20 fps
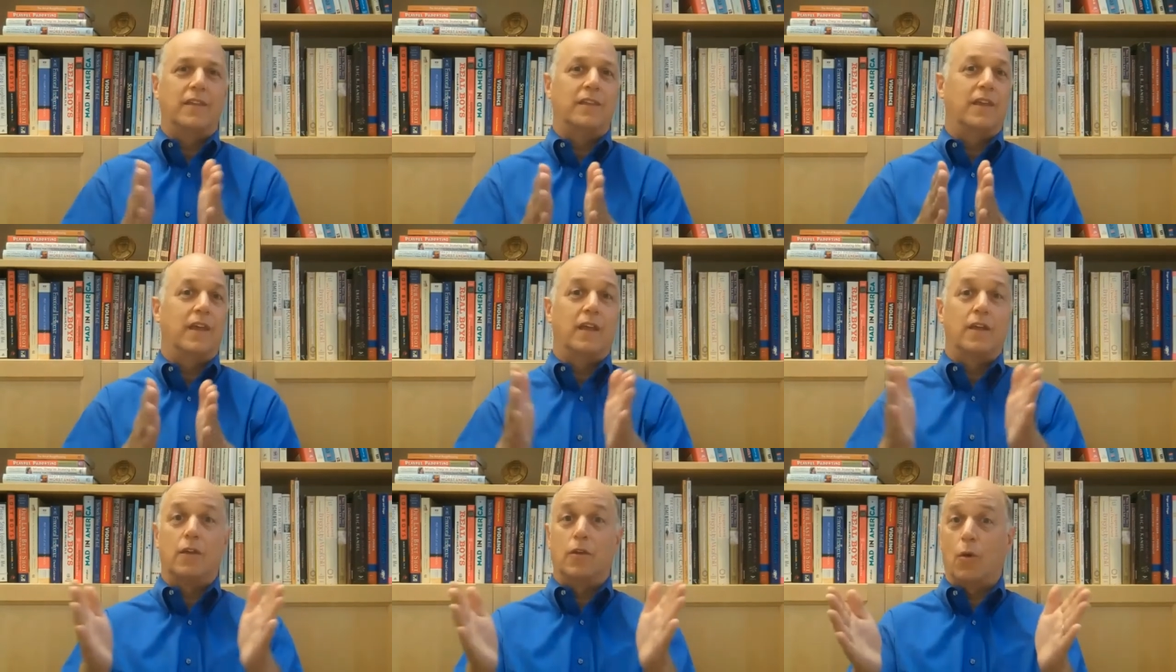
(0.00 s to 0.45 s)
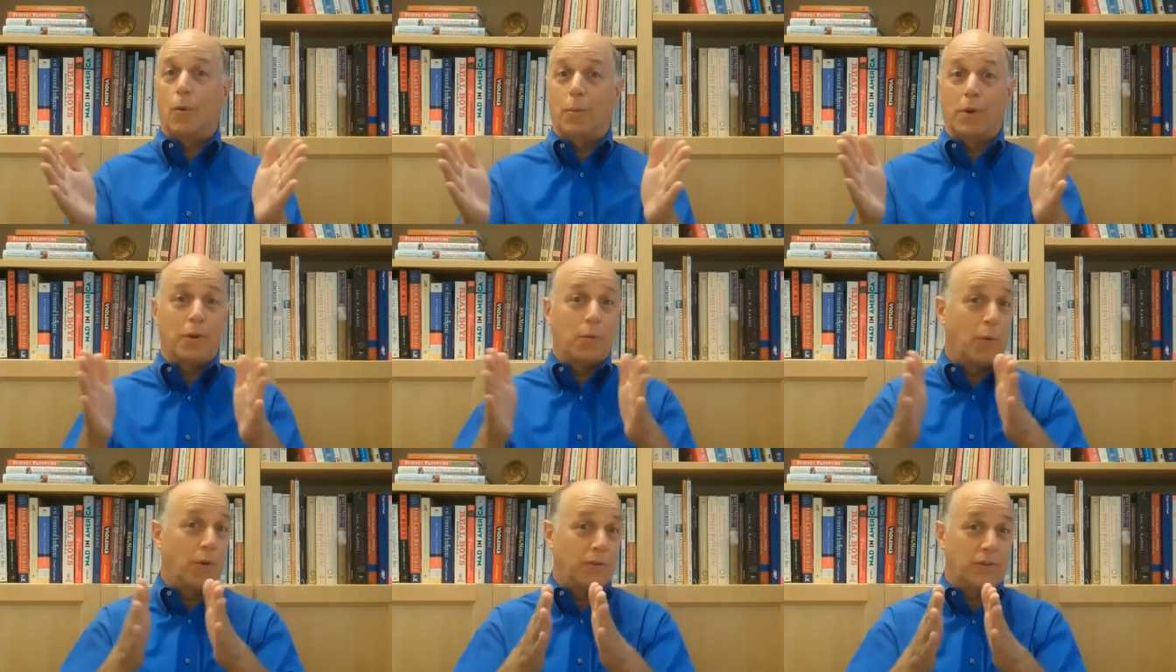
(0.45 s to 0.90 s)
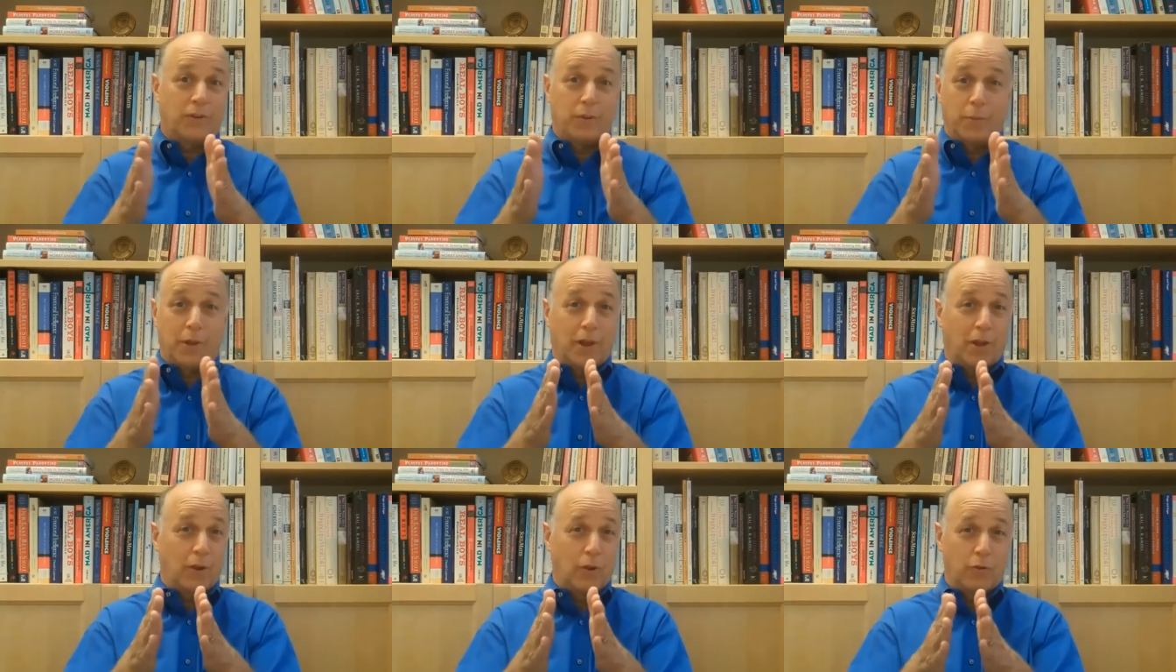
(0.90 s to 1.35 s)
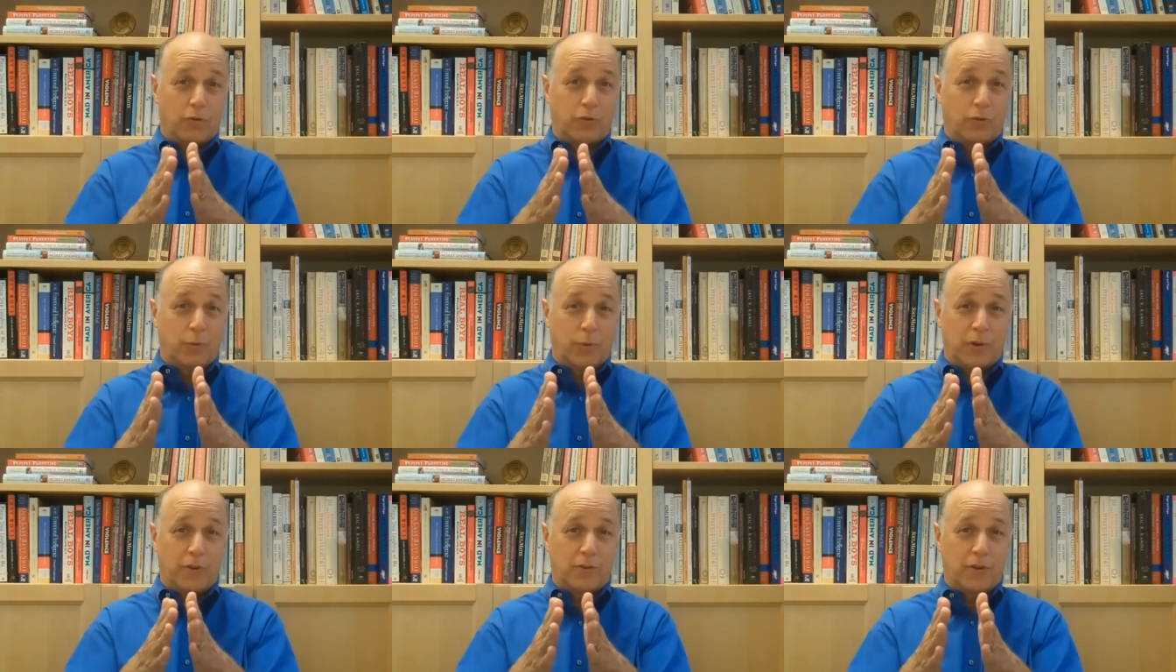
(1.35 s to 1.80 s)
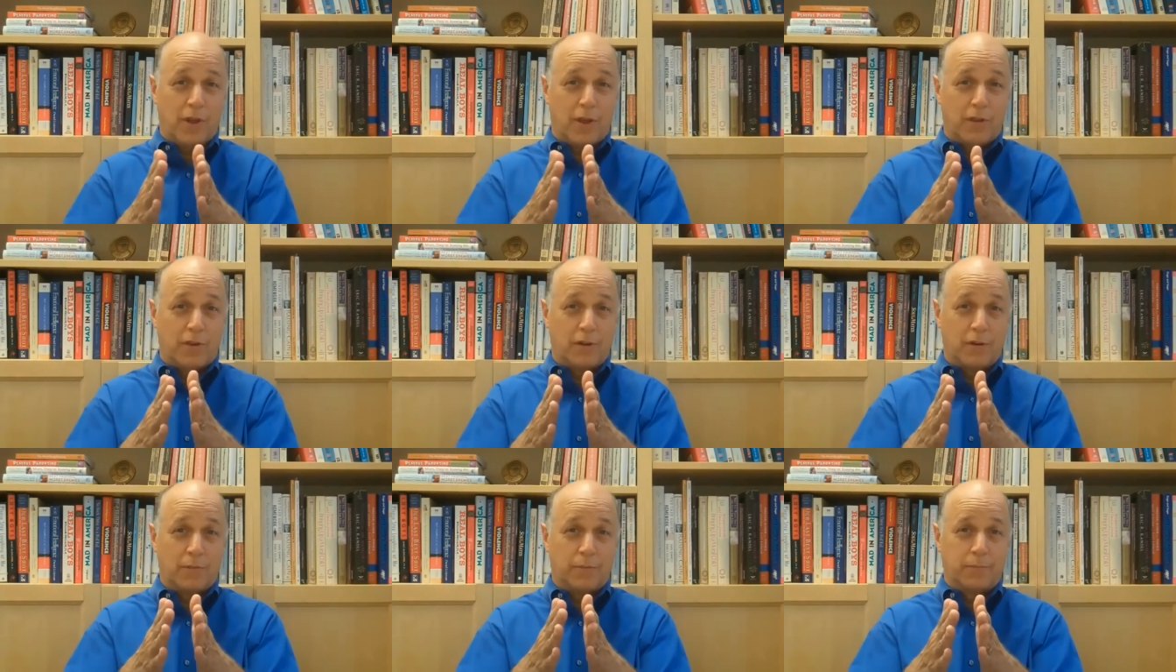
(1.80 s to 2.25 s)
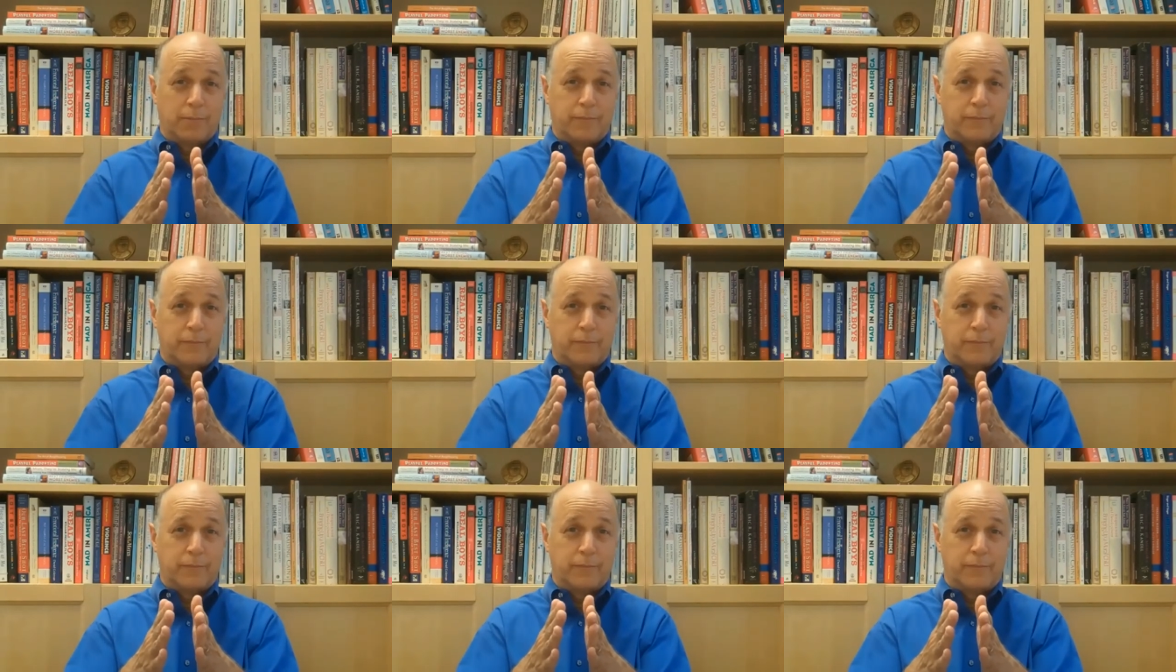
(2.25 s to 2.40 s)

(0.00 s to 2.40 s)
Then nobody wants to be close to each other.